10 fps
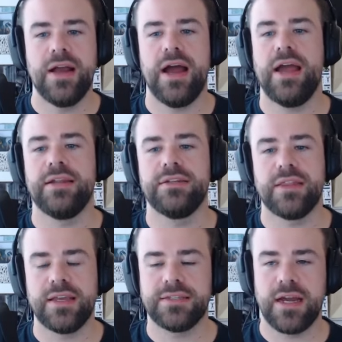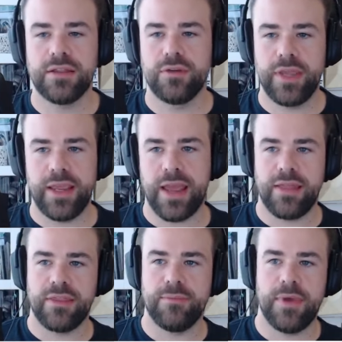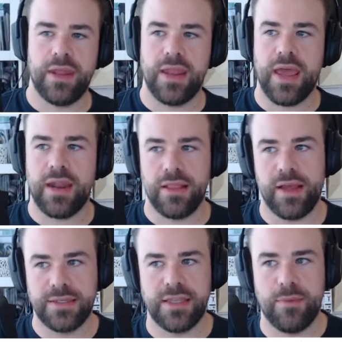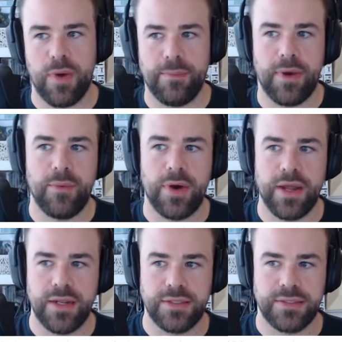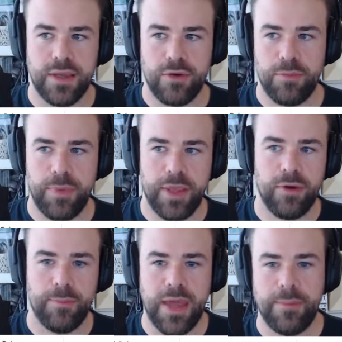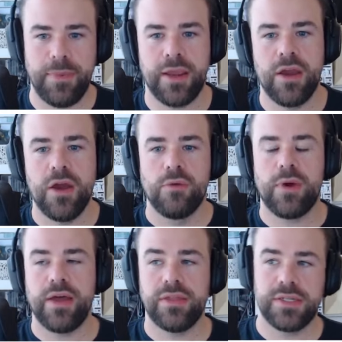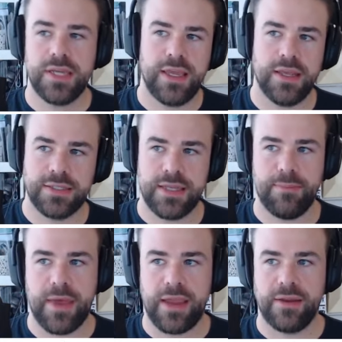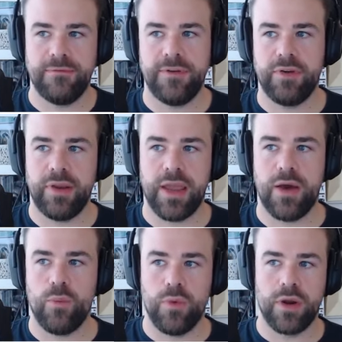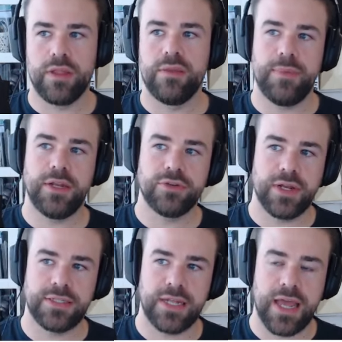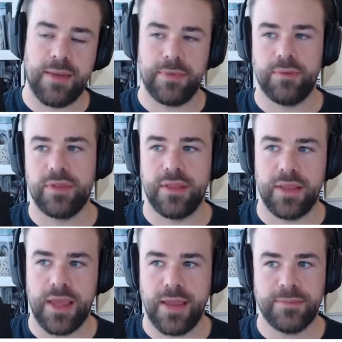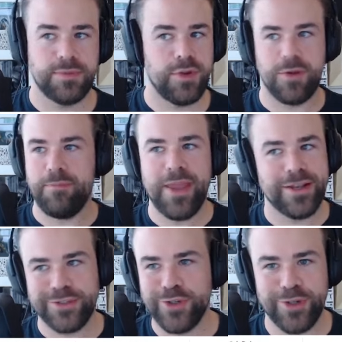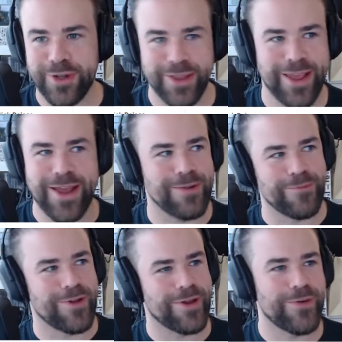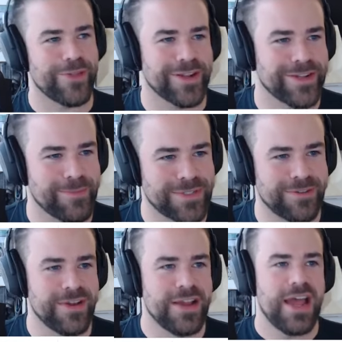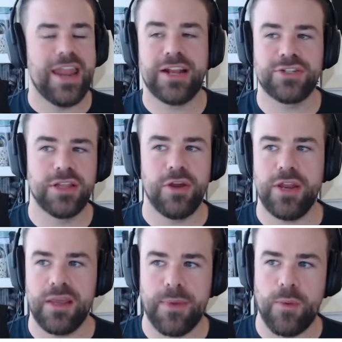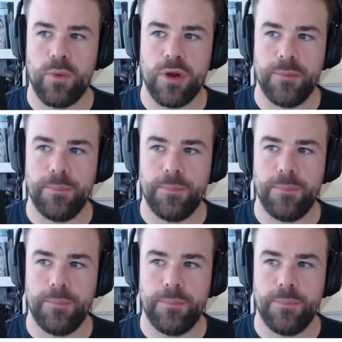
And they start looking at them and analyzing them one by one. Is there a good pick or a bad pick? Rather than taking a step back and figuring out what are the big trends that are happening within the games, you know, being a student of the game, well, all that type of stuff, and actually learning about